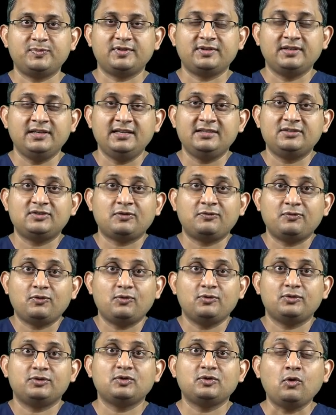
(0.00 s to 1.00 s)
list of
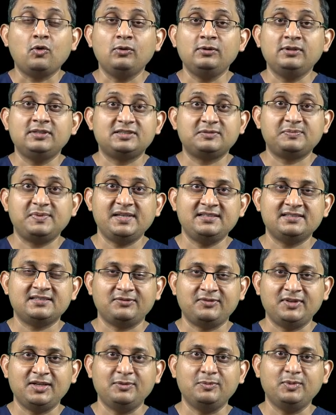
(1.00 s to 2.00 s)
all splints
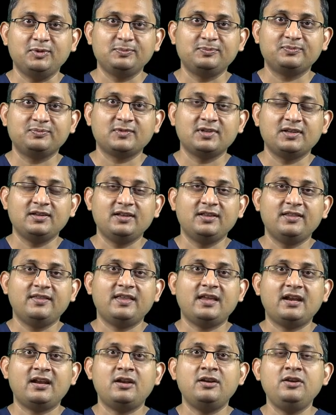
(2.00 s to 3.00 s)
available.
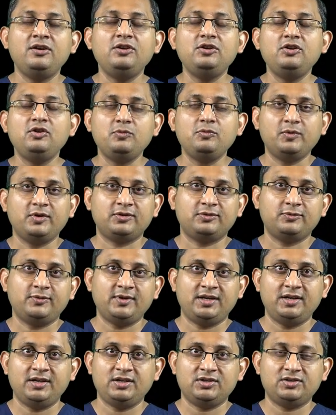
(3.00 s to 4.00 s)
There are numerous
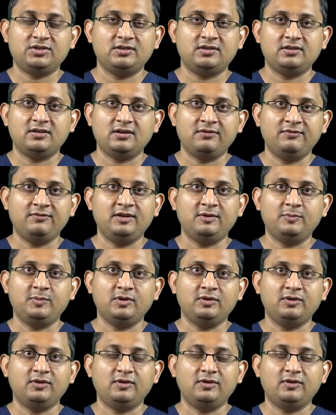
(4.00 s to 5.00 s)
variations
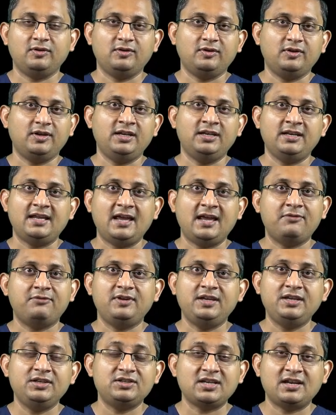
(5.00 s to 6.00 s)
available in
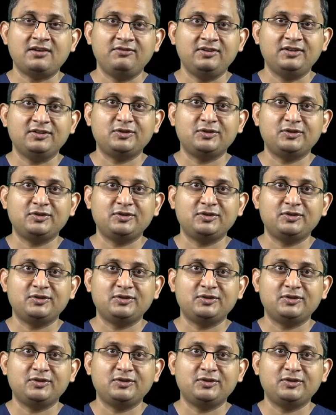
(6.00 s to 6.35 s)
each and every